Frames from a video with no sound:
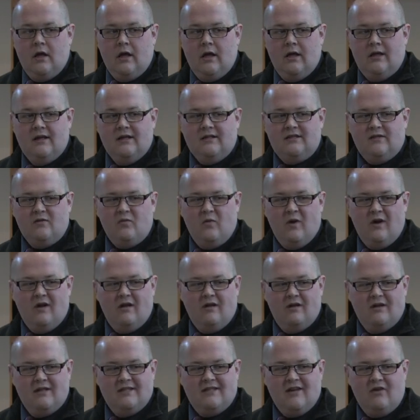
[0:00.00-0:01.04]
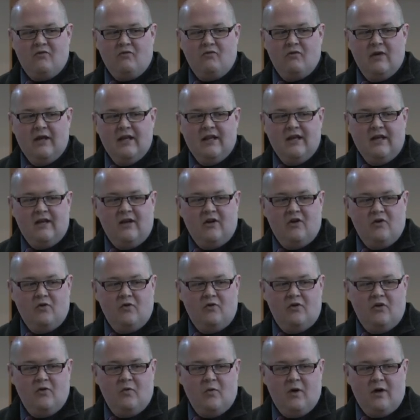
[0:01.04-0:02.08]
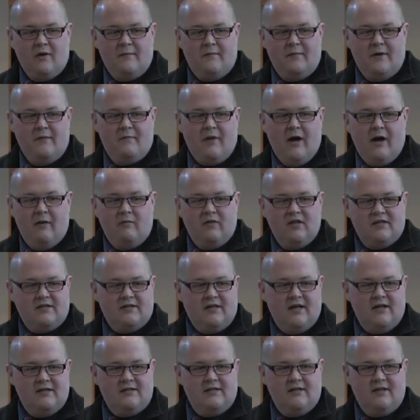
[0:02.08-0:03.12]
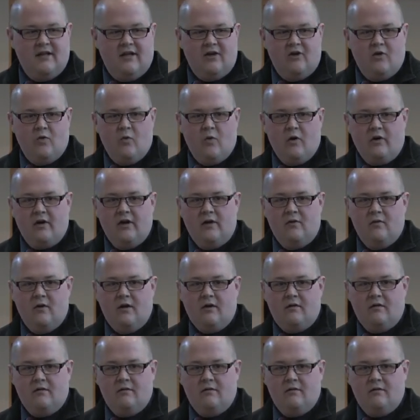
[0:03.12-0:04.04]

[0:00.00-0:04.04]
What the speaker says: And they said, well, is that really who you want to be publicizing that you're working with?